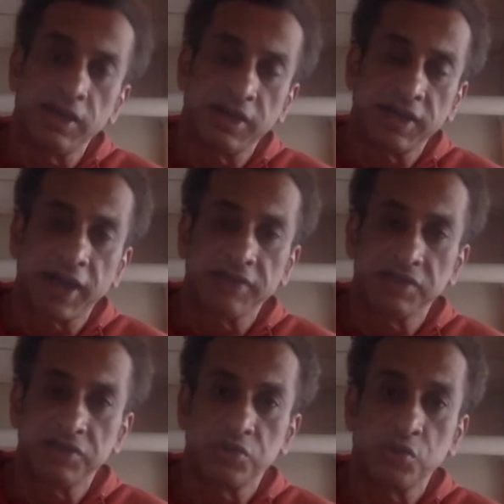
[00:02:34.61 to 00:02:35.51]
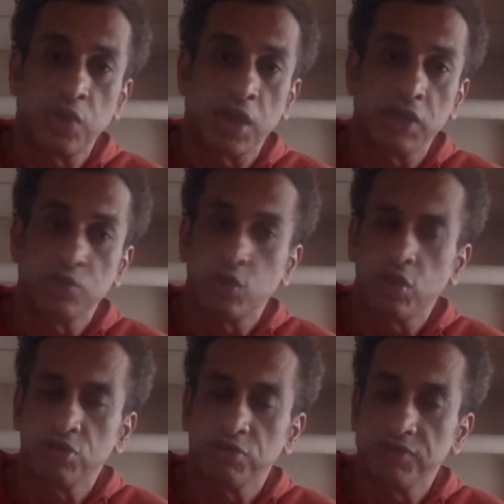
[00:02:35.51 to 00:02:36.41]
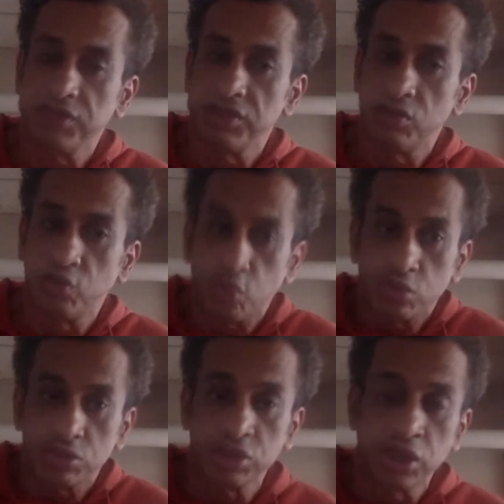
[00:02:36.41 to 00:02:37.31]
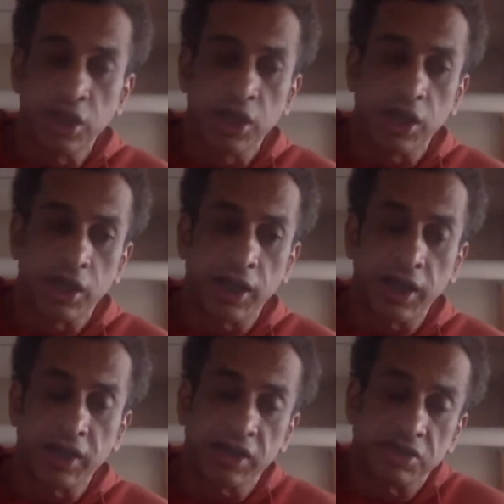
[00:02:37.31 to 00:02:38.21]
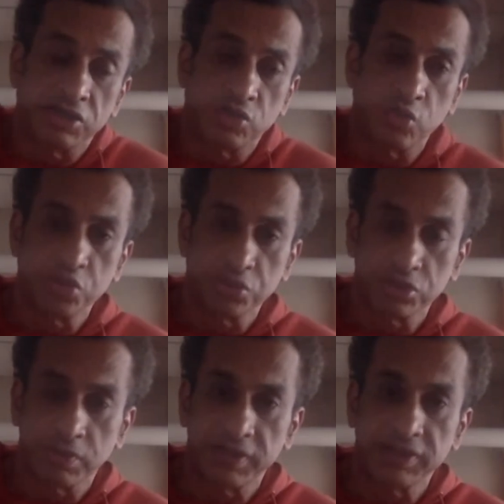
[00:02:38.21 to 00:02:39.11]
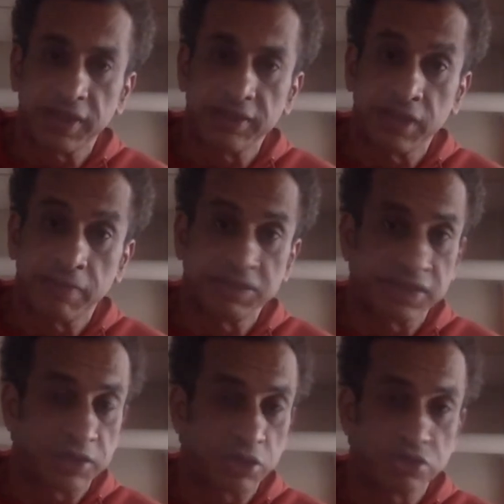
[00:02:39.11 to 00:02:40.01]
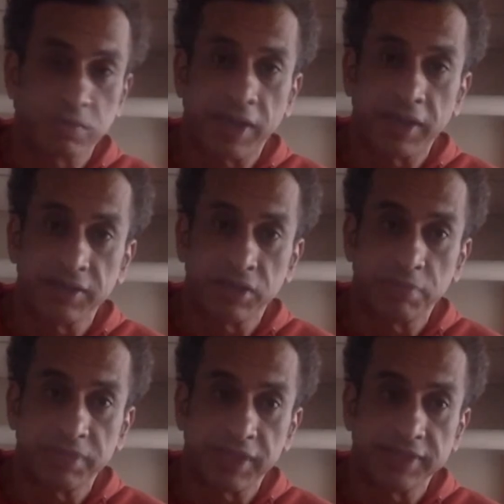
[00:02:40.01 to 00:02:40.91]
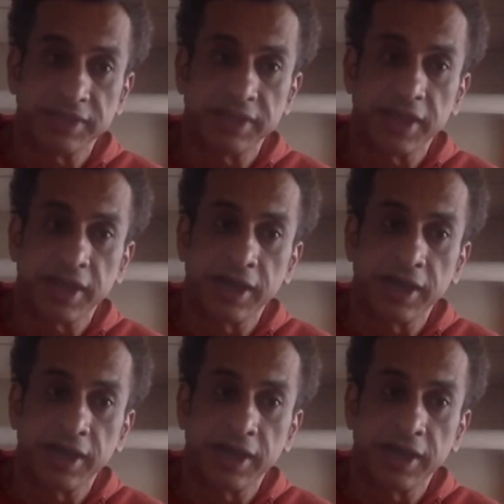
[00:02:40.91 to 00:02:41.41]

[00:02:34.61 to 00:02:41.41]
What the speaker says: get access to a lot of the code and the solution to some extent, and basically customize, update, and